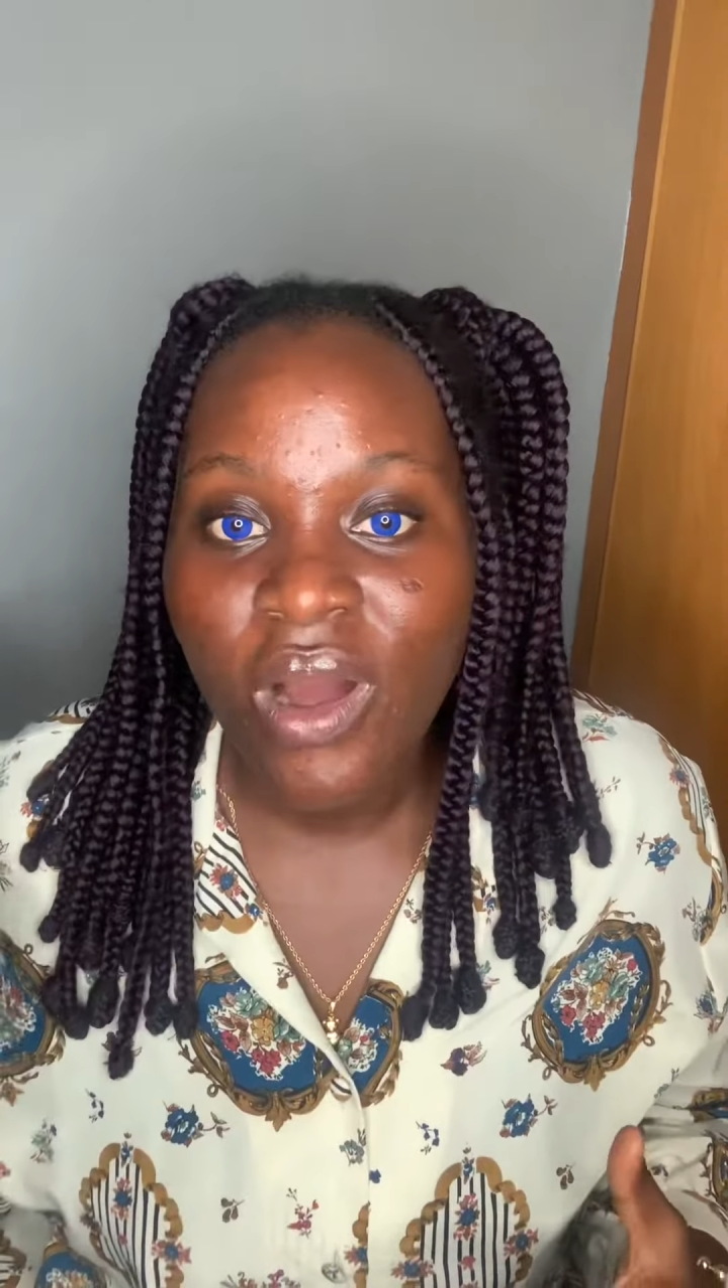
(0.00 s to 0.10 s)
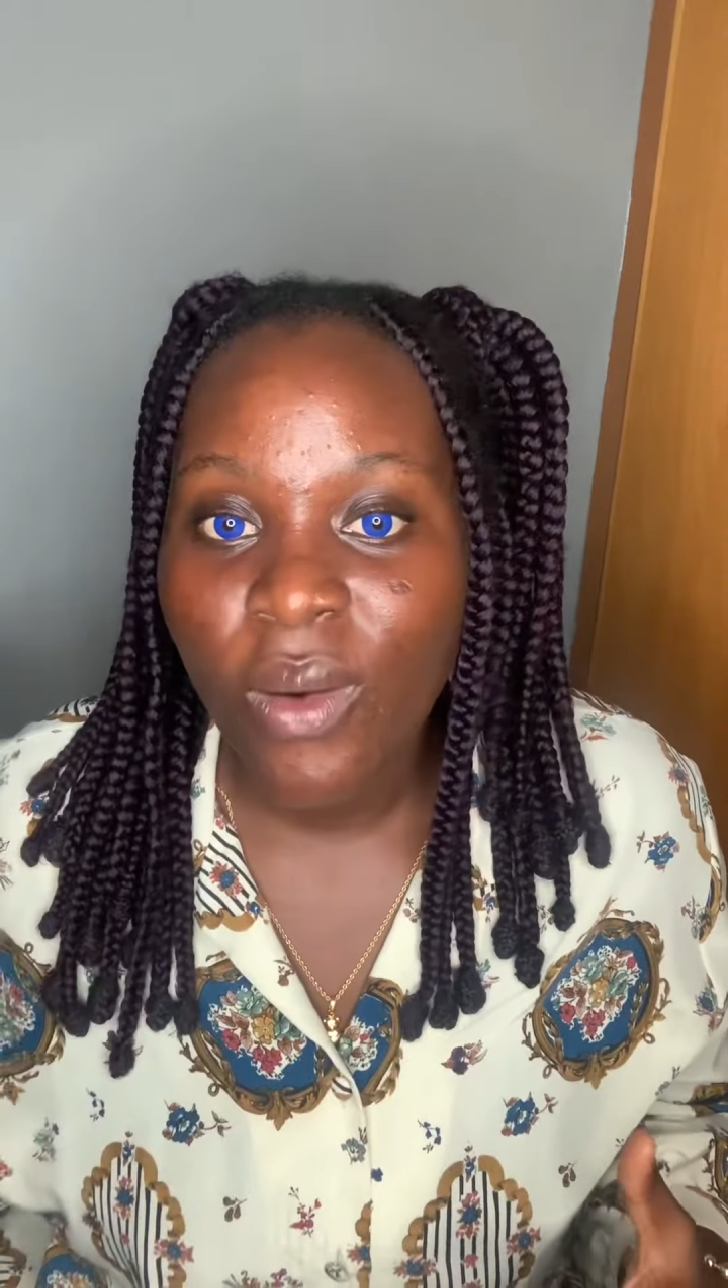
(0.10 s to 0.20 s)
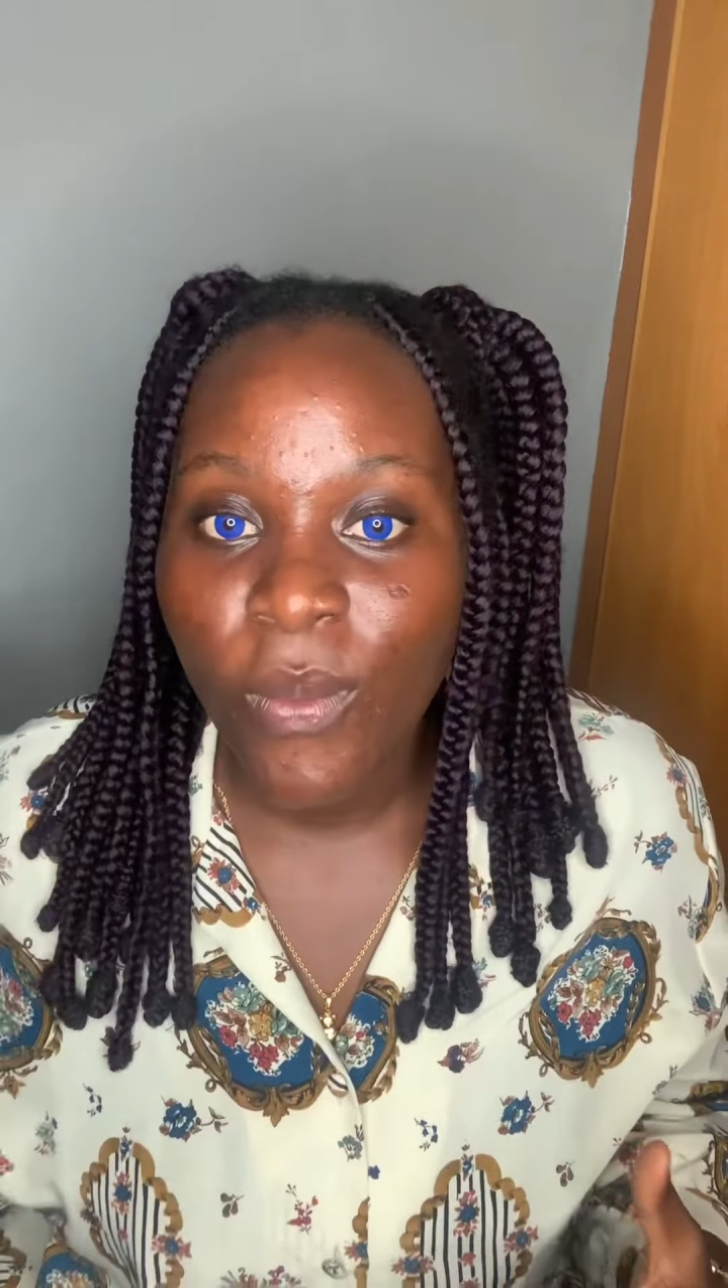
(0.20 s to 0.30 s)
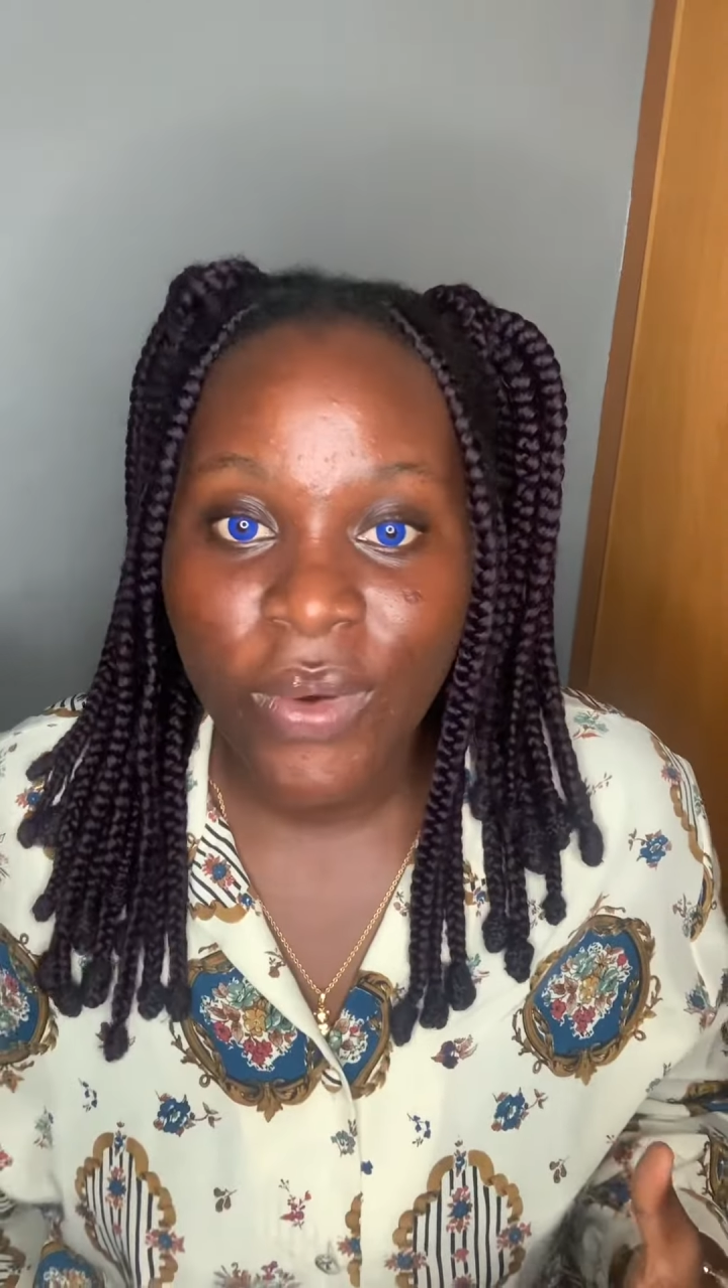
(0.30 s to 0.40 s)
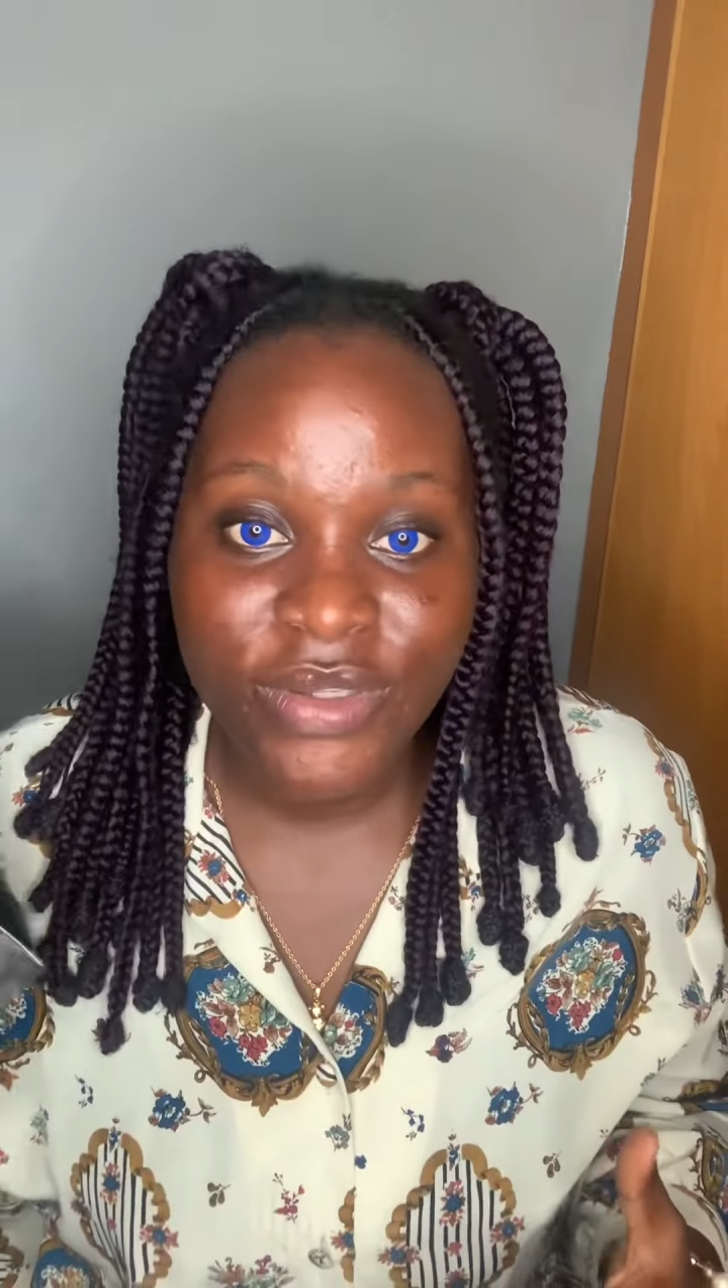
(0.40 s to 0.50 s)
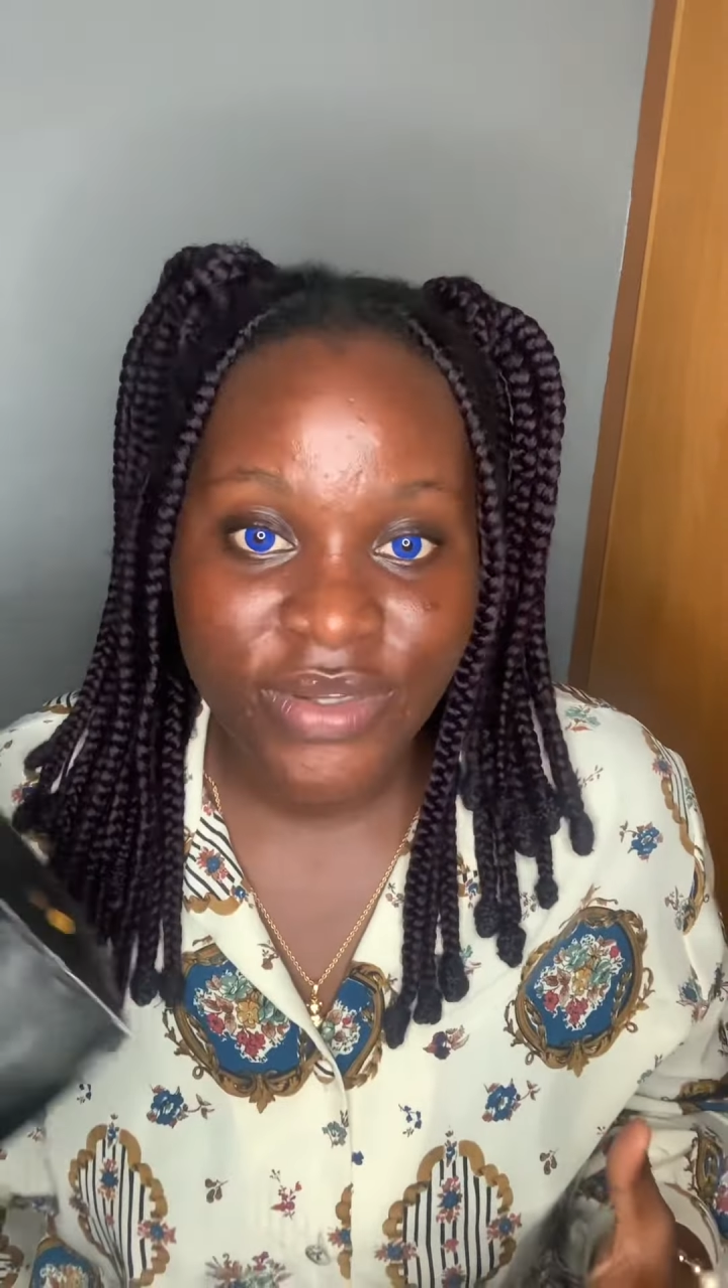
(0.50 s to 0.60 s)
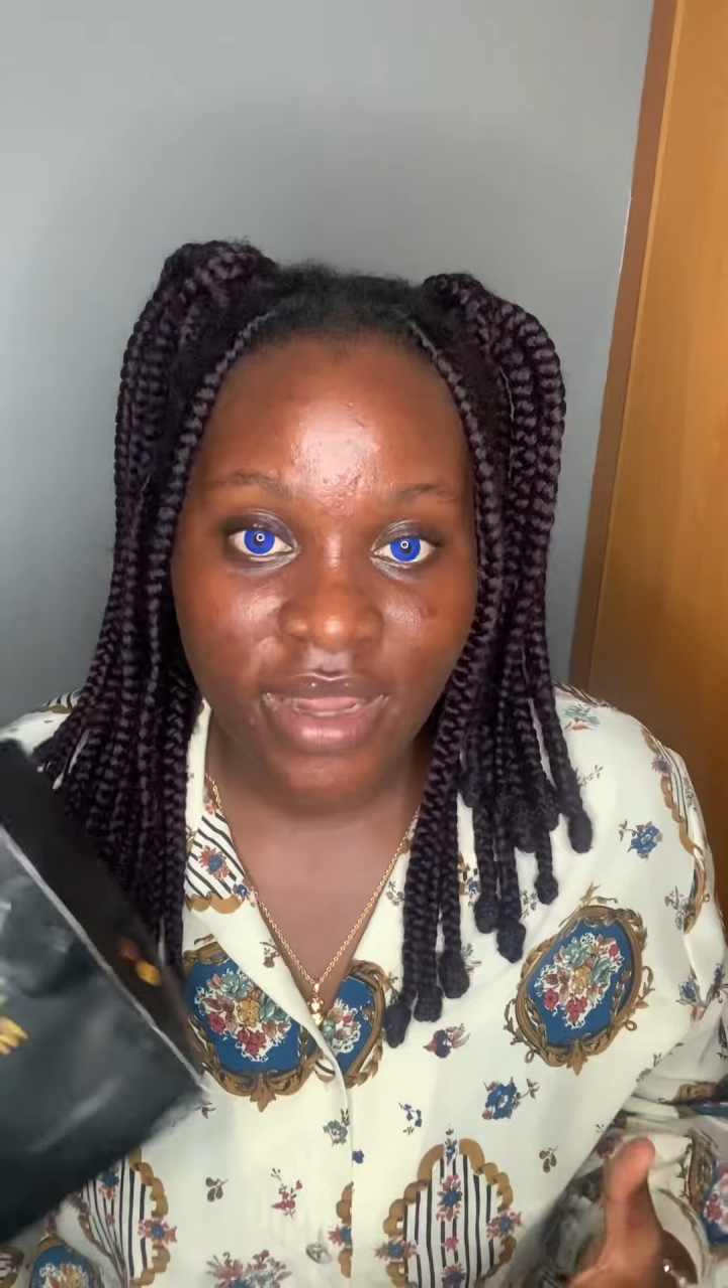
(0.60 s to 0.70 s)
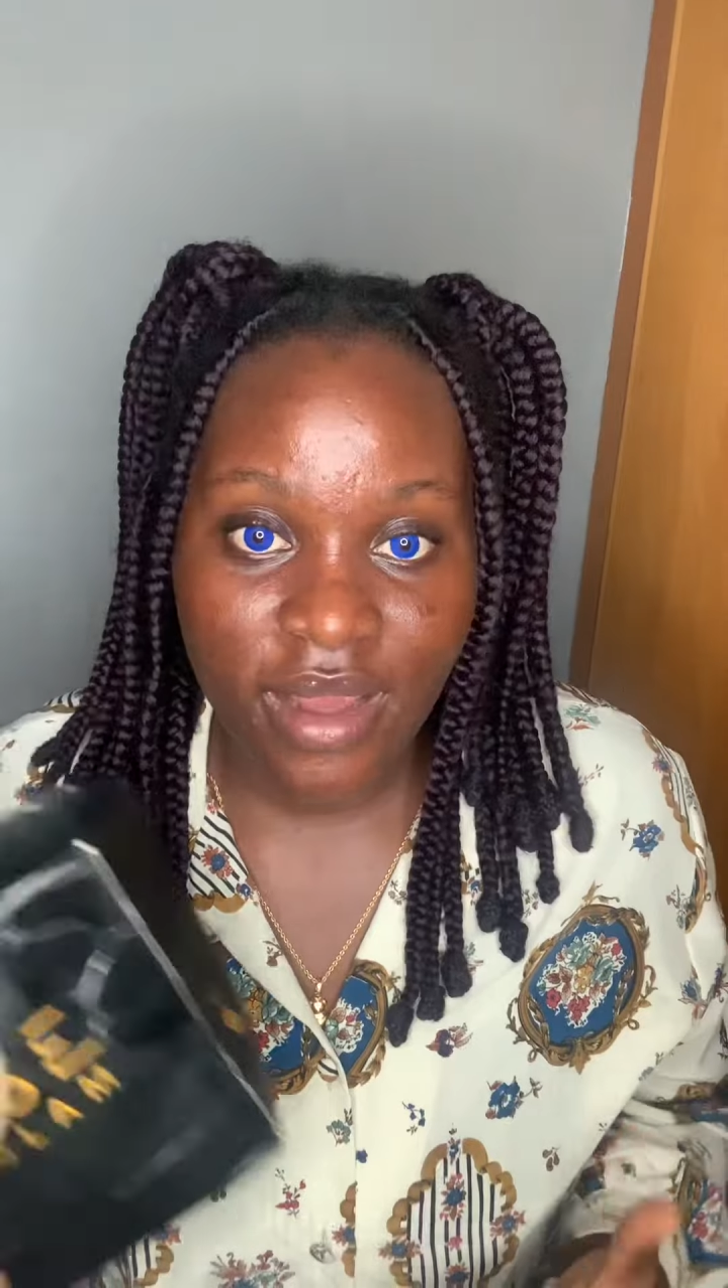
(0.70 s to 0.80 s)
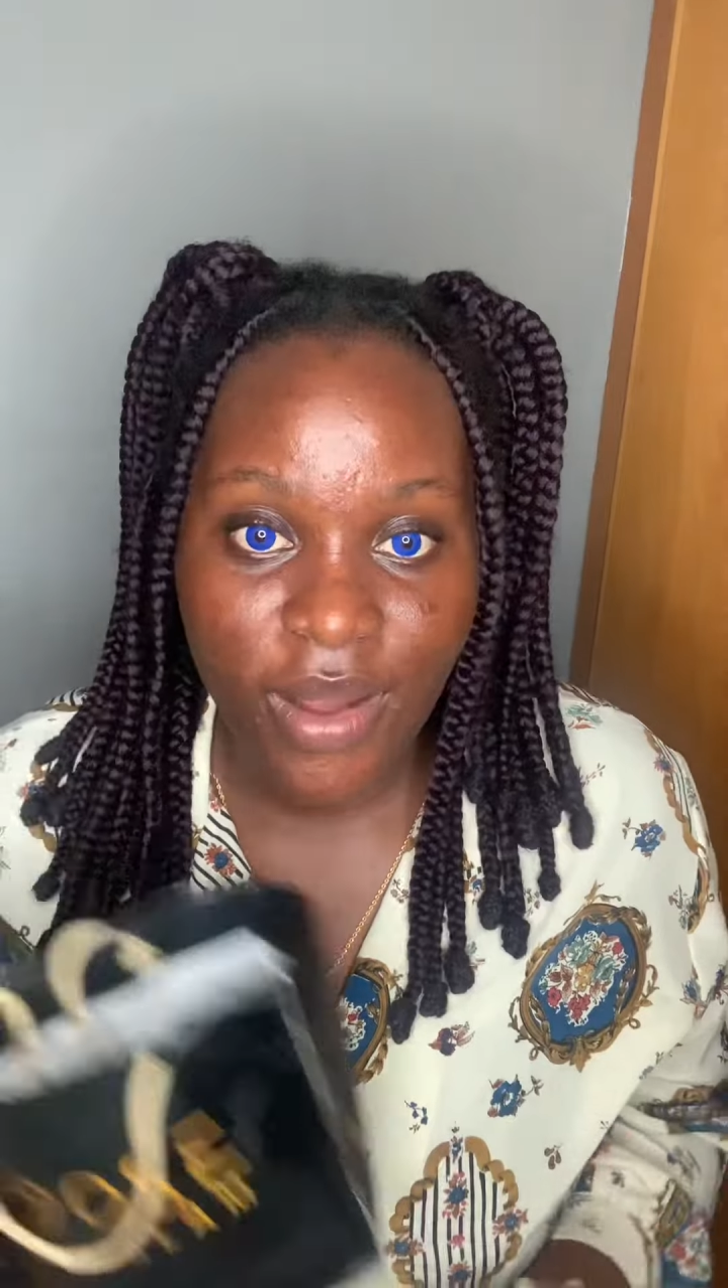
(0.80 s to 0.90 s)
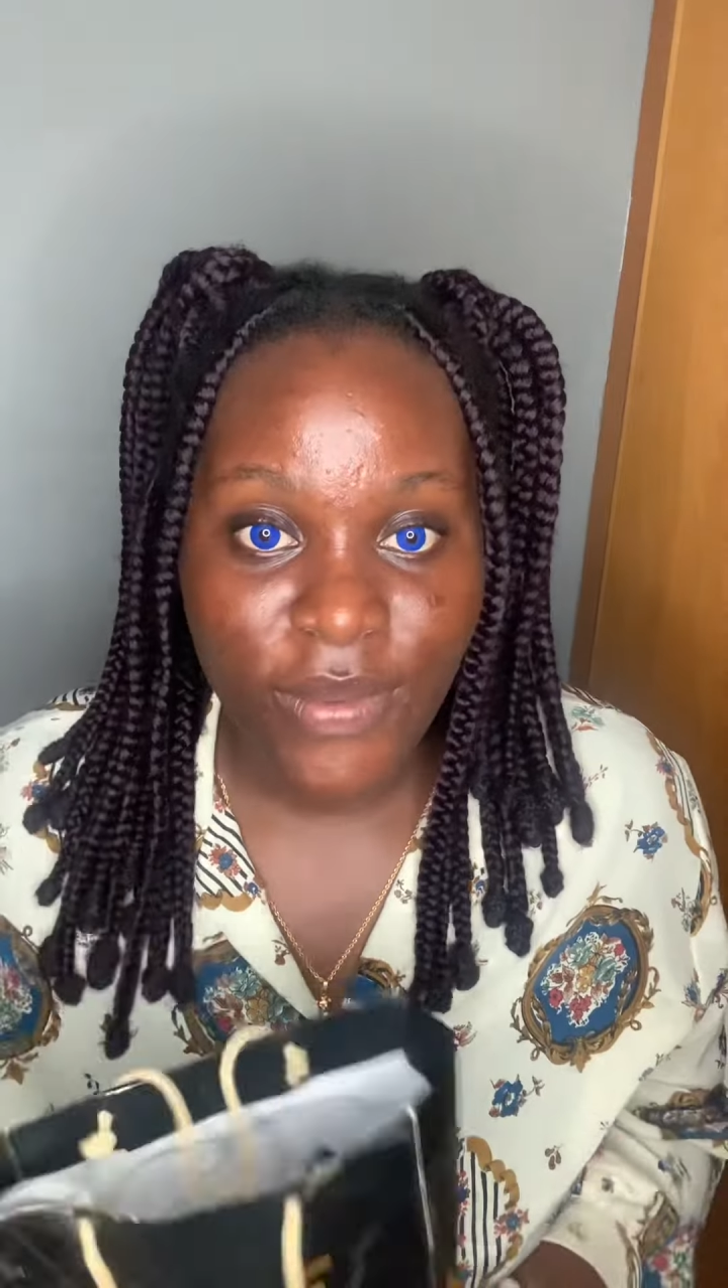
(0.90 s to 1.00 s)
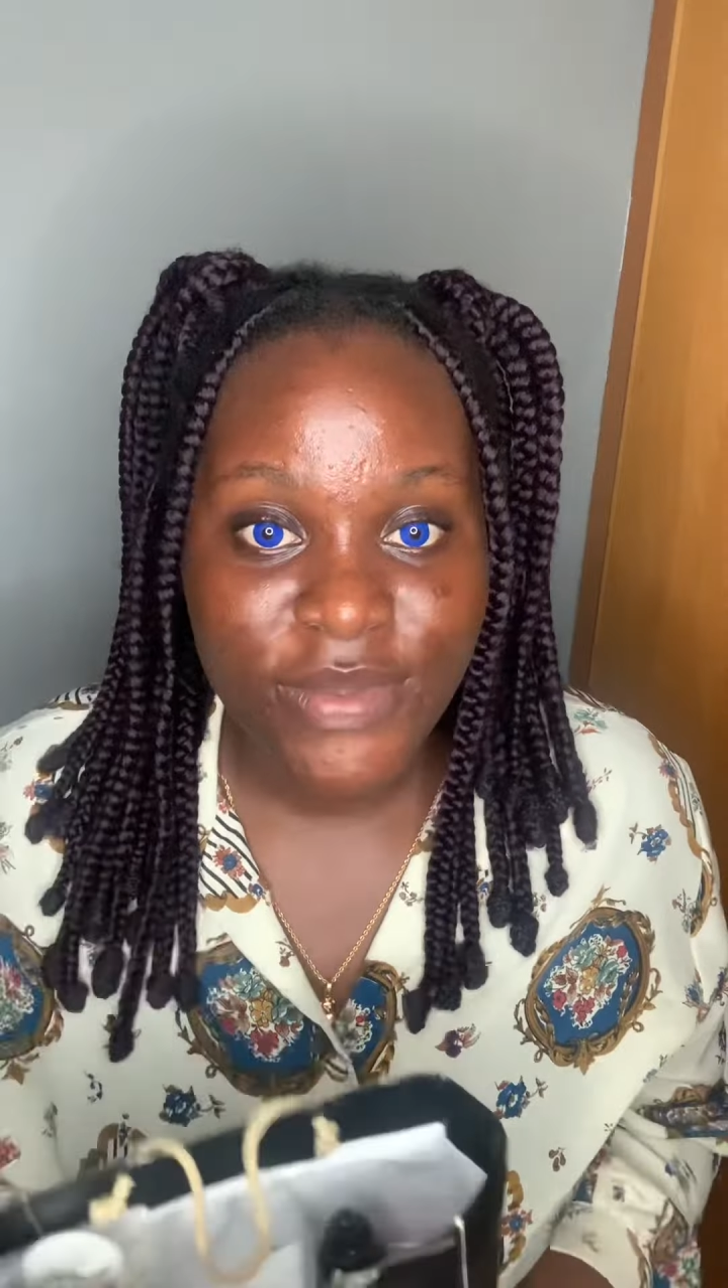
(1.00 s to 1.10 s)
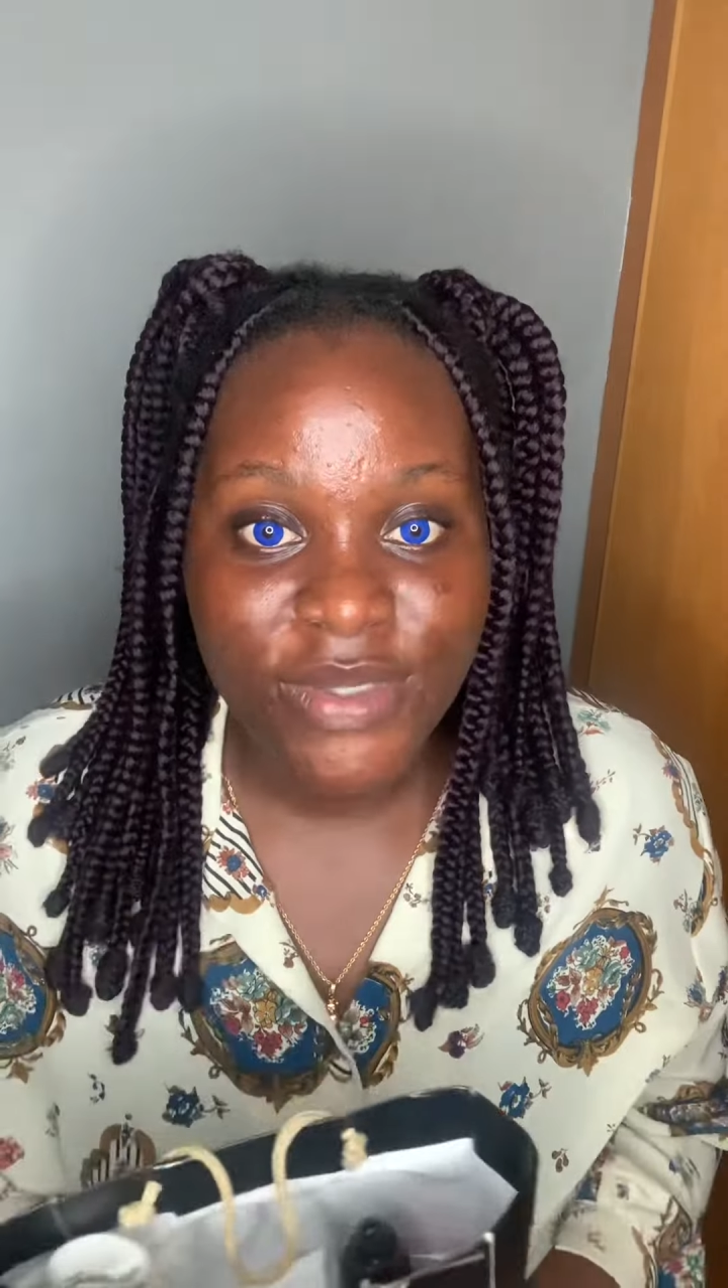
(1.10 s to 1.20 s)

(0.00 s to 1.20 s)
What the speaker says: want to try it out,